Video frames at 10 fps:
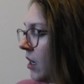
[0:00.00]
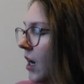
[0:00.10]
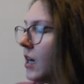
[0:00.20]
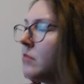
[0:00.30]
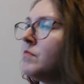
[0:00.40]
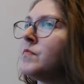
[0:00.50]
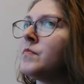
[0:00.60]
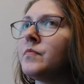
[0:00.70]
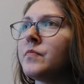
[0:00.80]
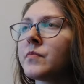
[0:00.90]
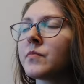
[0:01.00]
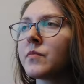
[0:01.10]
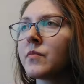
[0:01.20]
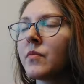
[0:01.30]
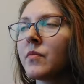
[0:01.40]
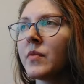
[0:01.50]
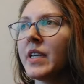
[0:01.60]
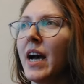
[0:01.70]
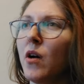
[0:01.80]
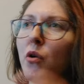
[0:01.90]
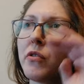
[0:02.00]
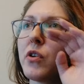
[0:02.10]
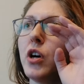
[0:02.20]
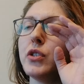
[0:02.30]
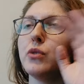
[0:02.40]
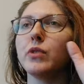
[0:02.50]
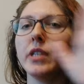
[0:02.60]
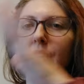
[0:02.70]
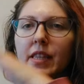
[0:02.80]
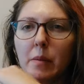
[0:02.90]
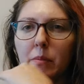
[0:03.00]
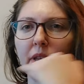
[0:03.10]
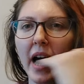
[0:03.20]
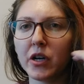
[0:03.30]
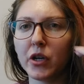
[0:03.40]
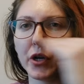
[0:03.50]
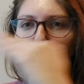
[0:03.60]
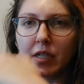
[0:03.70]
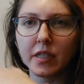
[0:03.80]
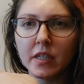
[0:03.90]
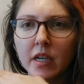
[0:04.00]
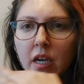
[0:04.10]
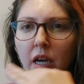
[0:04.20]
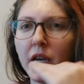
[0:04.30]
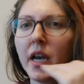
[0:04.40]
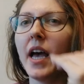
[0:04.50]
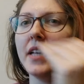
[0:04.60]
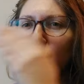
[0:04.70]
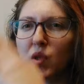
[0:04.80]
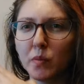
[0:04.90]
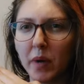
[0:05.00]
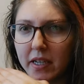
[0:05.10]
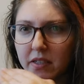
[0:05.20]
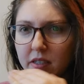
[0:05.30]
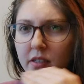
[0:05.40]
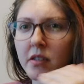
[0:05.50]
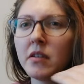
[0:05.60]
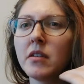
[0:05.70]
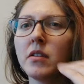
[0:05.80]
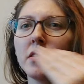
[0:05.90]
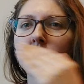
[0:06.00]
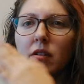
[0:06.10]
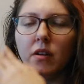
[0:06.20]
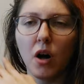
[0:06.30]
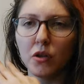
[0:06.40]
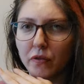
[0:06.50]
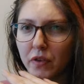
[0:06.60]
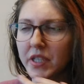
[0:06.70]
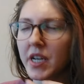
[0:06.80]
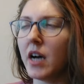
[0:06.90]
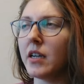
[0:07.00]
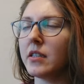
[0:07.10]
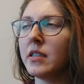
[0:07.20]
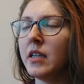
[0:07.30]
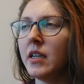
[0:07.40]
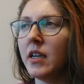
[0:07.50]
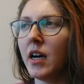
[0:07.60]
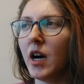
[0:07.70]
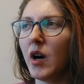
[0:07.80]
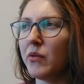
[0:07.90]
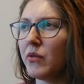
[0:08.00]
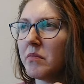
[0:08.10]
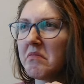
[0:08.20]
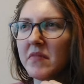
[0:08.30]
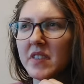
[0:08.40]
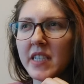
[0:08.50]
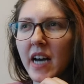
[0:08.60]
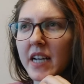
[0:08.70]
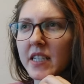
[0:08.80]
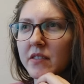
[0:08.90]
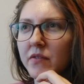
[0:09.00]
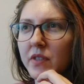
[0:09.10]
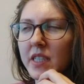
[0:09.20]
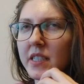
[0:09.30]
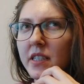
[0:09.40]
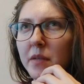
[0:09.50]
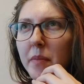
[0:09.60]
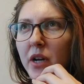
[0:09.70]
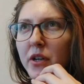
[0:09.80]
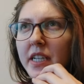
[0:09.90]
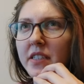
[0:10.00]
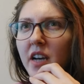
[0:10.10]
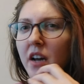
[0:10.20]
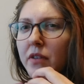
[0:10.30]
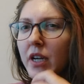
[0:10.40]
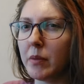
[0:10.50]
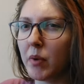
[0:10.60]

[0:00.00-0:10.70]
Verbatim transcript: Um, yeah, overall, you really get that black currant and spice all over the tongue. Um, not a, it's, the berry is not very